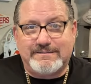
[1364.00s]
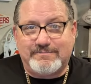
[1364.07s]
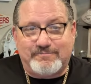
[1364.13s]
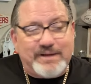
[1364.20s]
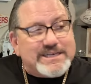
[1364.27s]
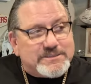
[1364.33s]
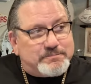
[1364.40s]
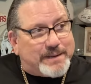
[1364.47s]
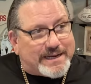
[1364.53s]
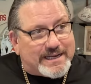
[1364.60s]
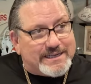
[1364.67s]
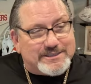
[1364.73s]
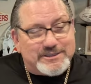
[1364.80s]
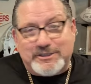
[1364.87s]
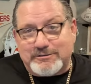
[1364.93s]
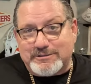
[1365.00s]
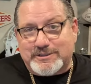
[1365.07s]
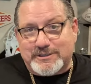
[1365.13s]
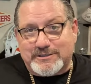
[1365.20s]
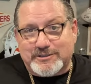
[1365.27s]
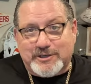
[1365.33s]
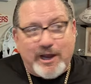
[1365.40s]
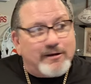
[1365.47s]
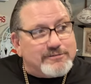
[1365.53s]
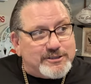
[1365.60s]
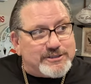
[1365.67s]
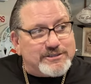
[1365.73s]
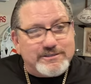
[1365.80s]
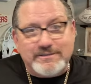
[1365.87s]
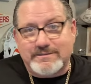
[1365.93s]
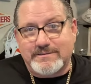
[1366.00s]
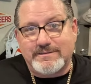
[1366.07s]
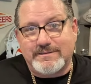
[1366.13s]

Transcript: Vic's picking and choosing his coaches